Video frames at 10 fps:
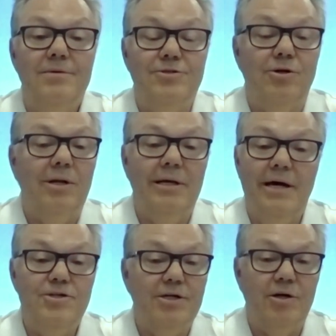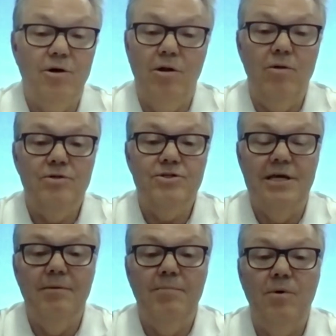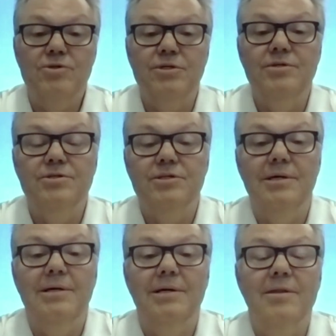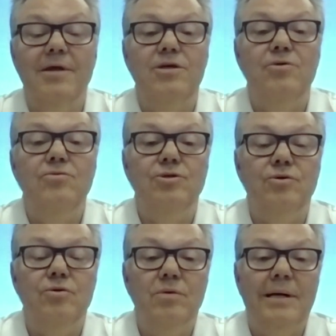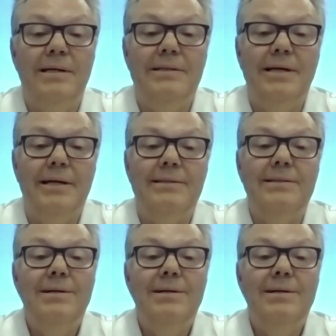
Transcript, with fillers: certainly I share all of those same emotions that you do. And yet,